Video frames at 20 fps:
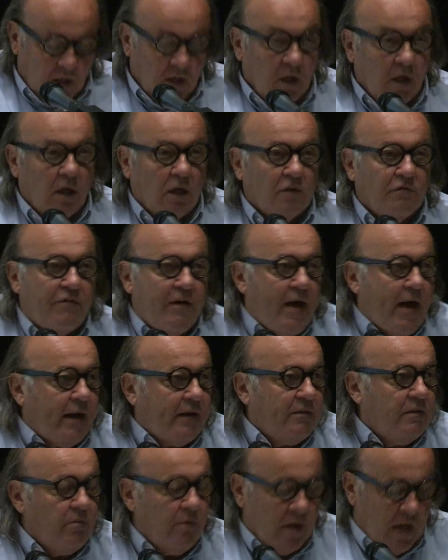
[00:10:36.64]
In
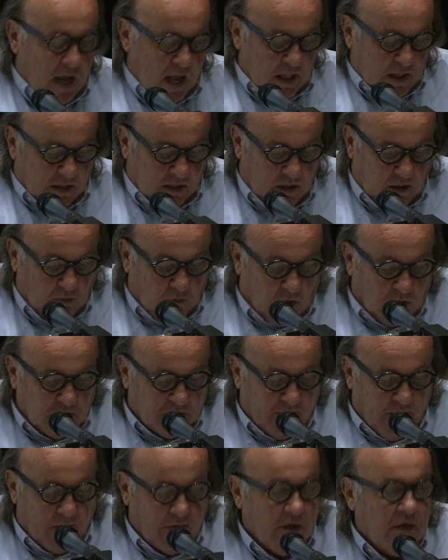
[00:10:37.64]
fact, the reality was
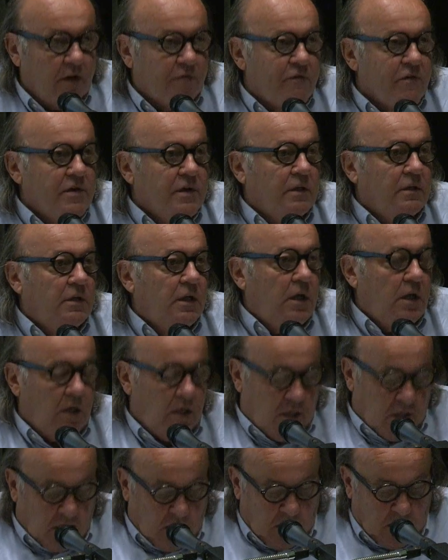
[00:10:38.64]
very different
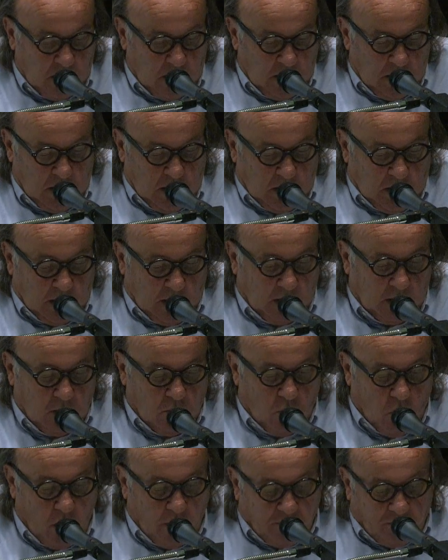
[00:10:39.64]
indeed, and it
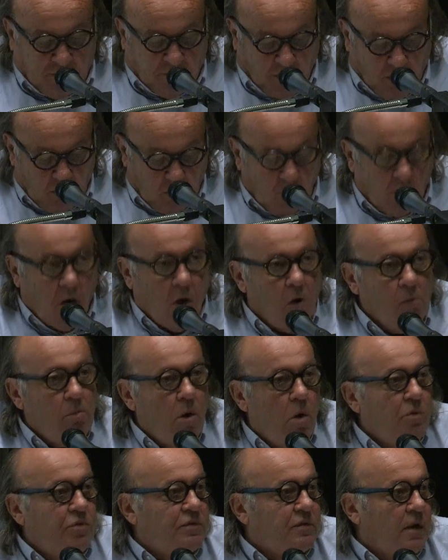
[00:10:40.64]
was so
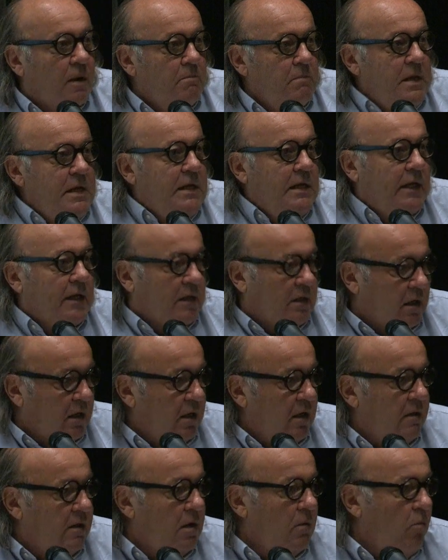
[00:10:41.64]
almost
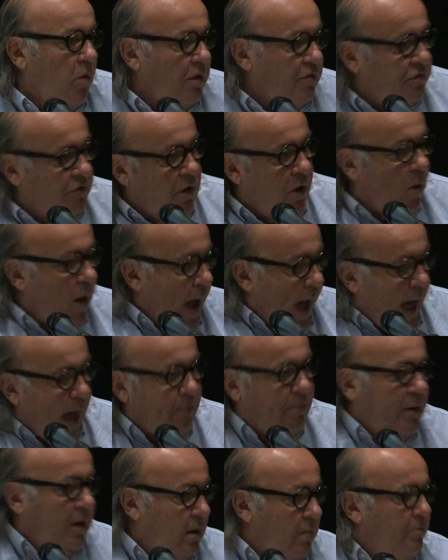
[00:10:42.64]
immediately. There was no
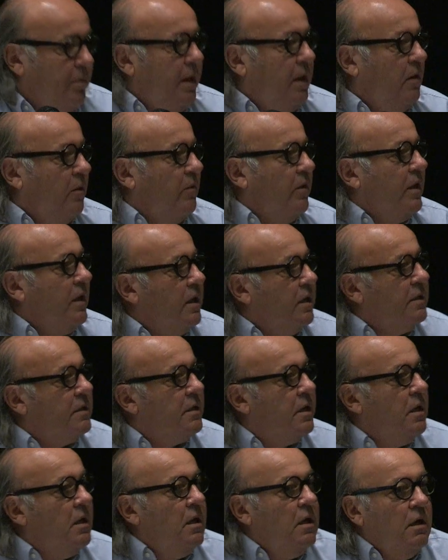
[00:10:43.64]
happy period
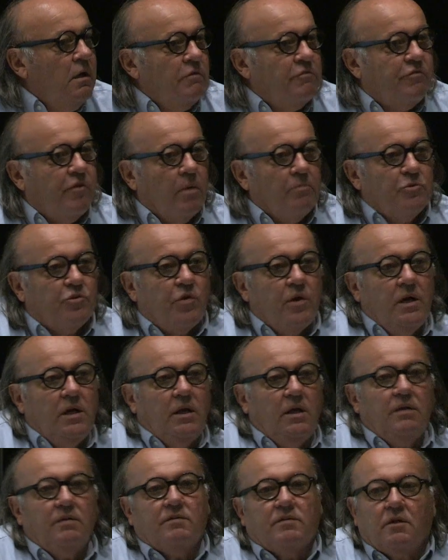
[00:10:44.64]
from
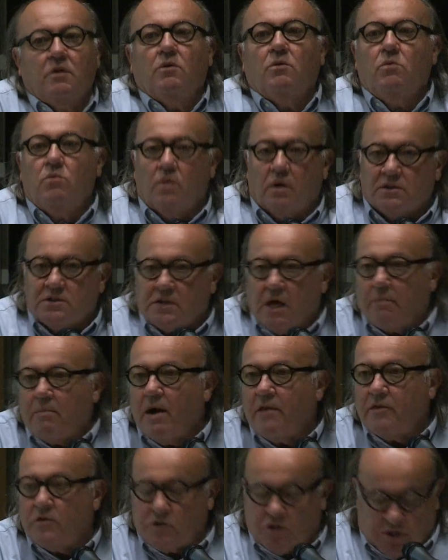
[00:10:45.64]
treaties to some
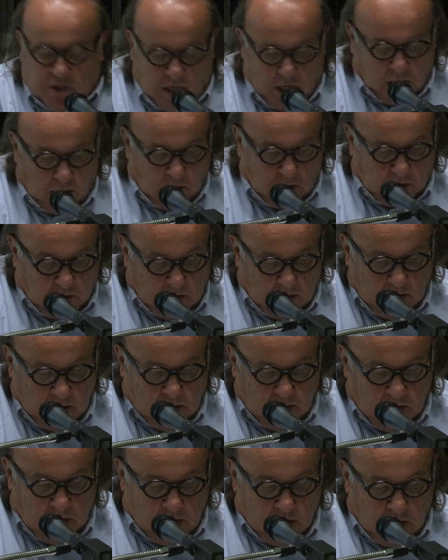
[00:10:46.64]
other state.
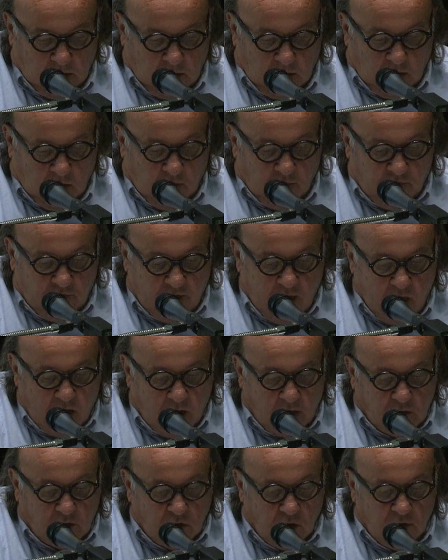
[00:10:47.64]
For that,
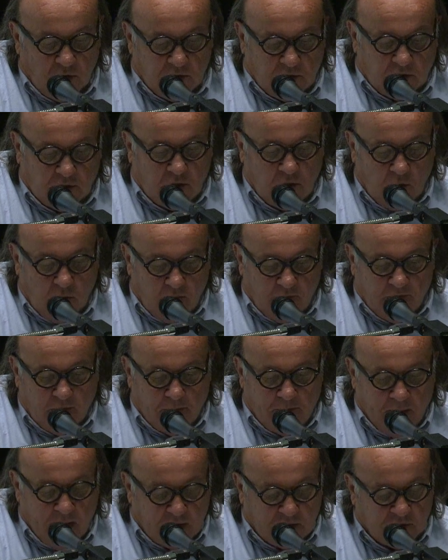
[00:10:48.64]
I turn to two of the
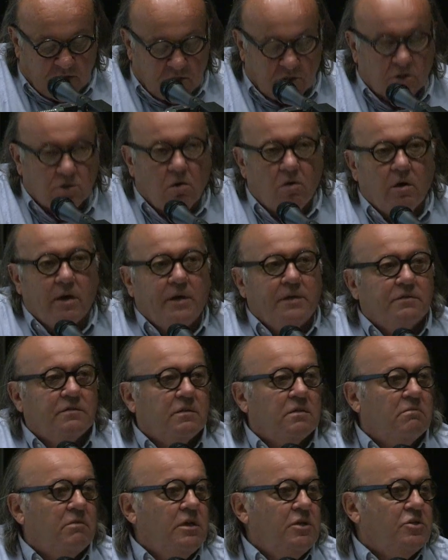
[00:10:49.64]
best historians of
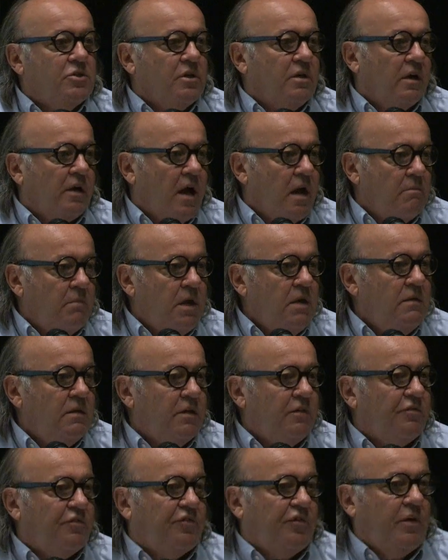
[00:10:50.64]
the region, and I mean
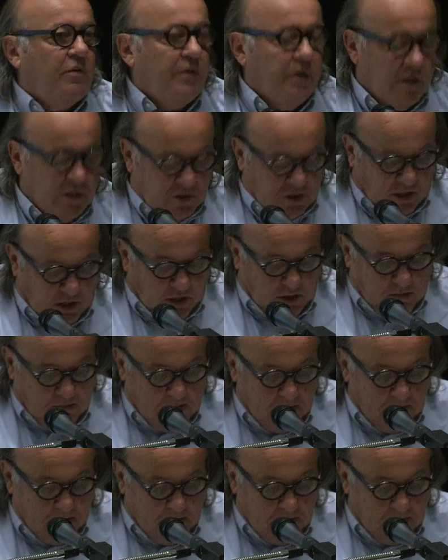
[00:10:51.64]
this seriously.